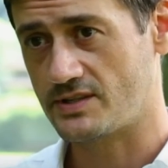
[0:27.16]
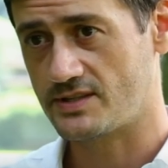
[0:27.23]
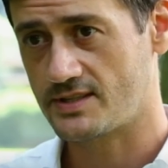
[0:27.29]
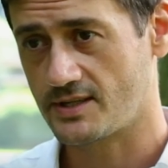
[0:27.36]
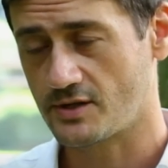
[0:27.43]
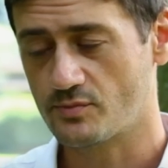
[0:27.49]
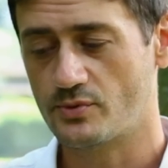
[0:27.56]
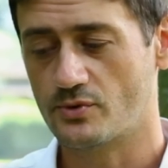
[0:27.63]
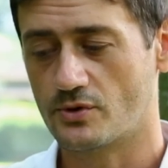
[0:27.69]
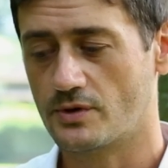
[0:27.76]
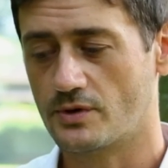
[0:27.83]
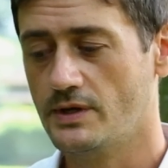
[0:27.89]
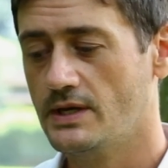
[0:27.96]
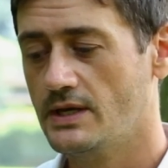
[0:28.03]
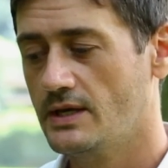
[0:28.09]
and
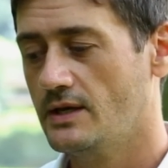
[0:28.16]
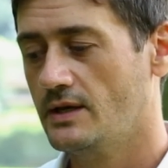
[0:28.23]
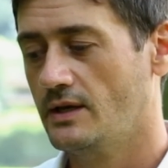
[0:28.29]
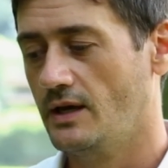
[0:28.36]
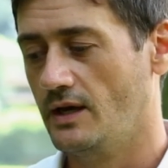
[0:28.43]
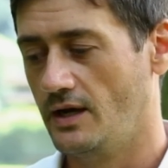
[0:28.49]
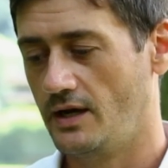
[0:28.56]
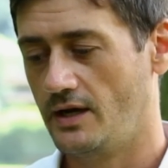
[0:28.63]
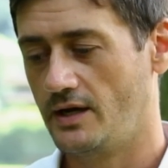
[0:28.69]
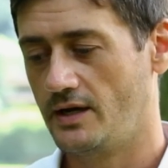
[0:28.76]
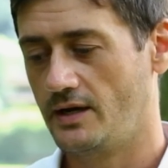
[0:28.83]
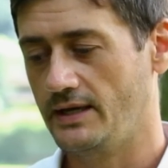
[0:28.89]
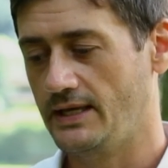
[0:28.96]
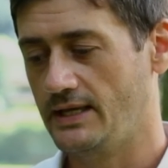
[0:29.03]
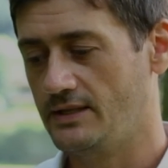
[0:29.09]
Singapore
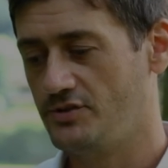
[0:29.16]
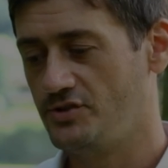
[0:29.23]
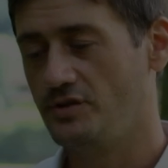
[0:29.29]
uh, in